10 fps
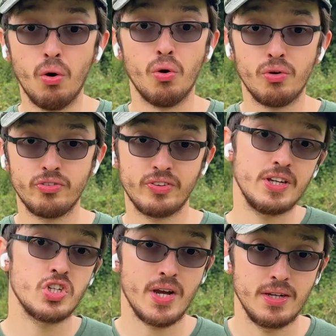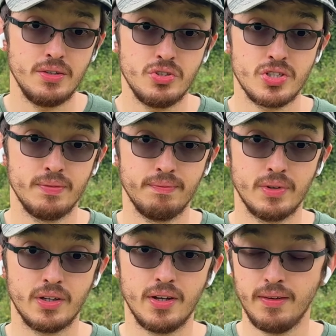morph, they change.
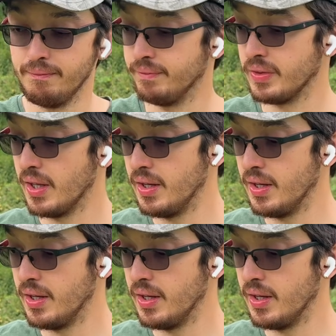Okay.